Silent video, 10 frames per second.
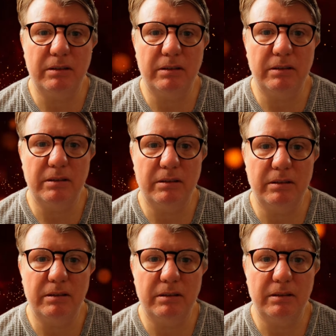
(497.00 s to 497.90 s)

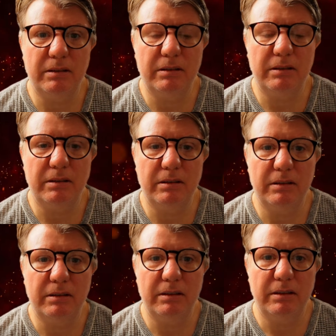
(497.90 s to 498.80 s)

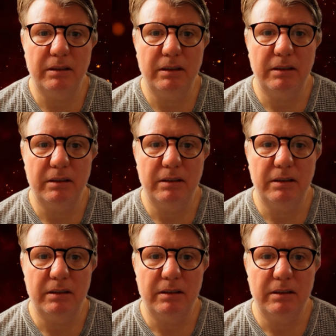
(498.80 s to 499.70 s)

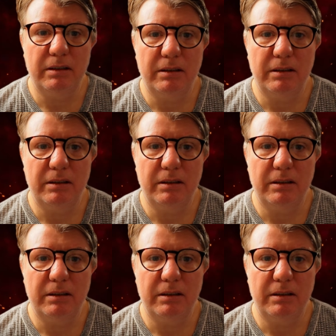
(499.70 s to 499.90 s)
[no speech]